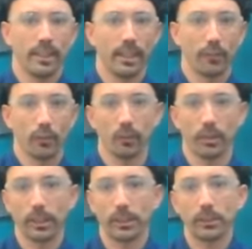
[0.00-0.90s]
So what we're
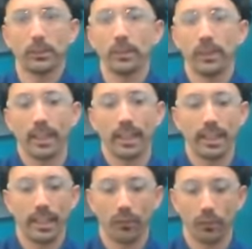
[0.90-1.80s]
gonna do
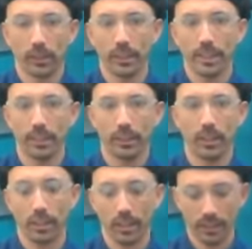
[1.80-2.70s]
is we're gonna carry
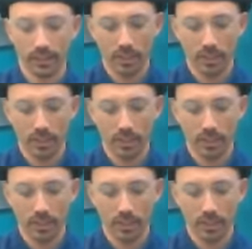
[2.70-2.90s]
on